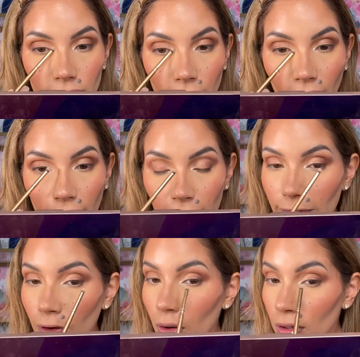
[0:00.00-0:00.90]
Out
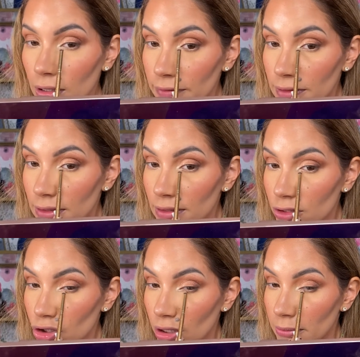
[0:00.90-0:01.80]
of all of the
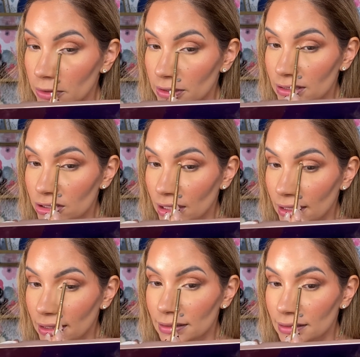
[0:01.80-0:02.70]
shimmery
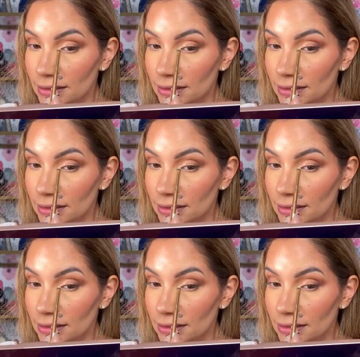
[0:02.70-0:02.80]
shades,